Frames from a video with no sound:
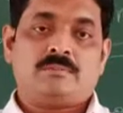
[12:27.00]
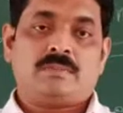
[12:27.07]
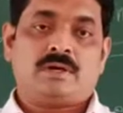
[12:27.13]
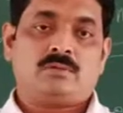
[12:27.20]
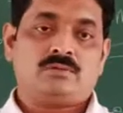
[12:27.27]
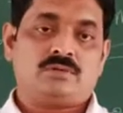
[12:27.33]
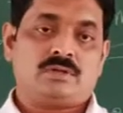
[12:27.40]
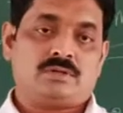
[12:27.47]

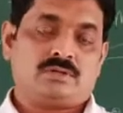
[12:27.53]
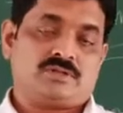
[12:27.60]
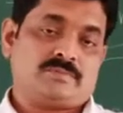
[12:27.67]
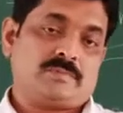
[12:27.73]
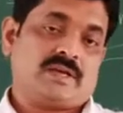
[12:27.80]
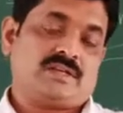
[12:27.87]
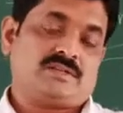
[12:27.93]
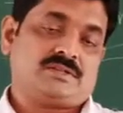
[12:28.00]
bound
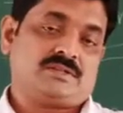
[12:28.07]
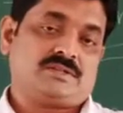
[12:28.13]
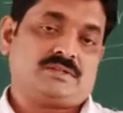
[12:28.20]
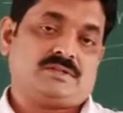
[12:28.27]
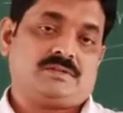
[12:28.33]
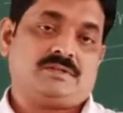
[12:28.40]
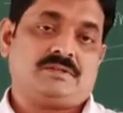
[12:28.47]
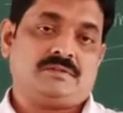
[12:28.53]

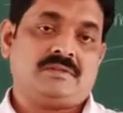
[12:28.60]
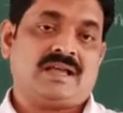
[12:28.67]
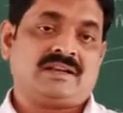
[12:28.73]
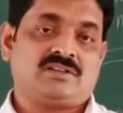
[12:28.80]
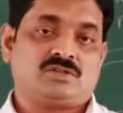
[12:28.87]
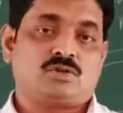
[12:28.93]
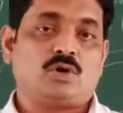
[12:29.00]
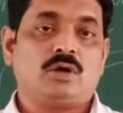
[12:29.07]
space that
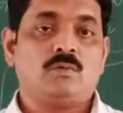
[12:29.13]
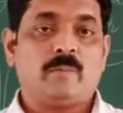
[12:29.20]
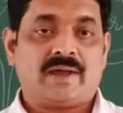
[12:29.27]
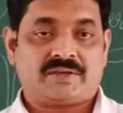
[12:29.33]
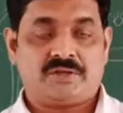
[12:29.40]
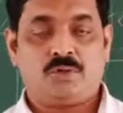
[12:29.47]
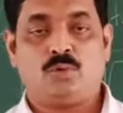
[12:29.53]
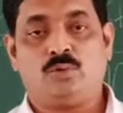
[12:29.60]
is called
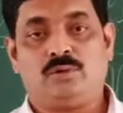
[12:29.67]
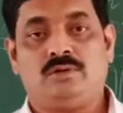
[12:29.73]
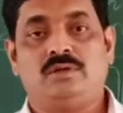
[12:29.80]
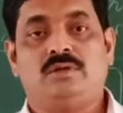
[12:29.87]
vacuole.